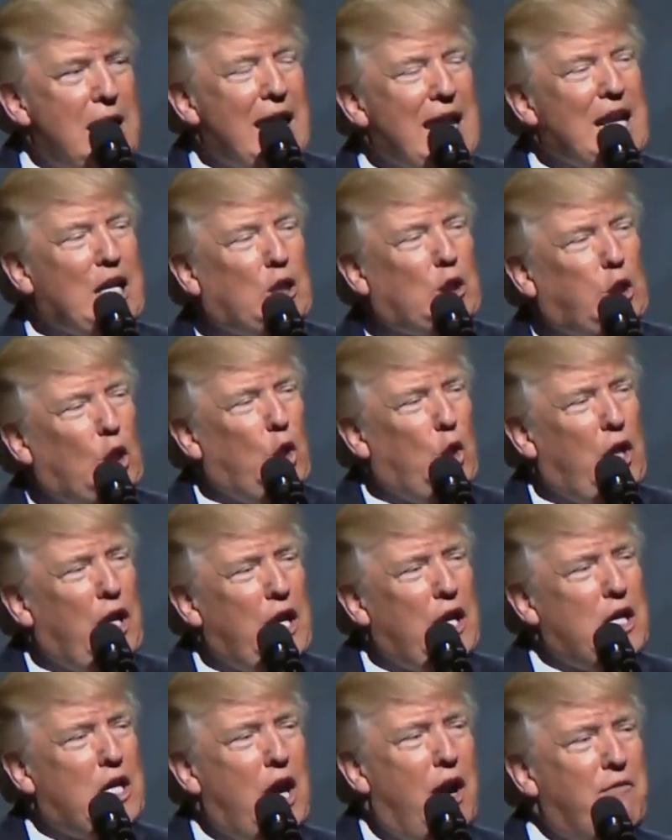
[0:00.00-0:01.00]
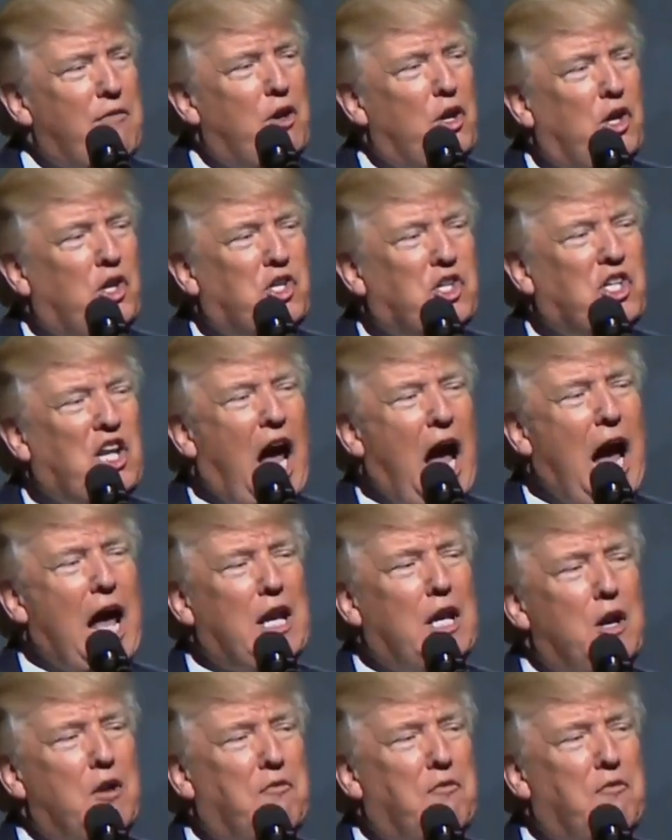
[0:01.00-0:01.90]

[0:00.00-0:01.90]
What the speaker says: including Governor Scott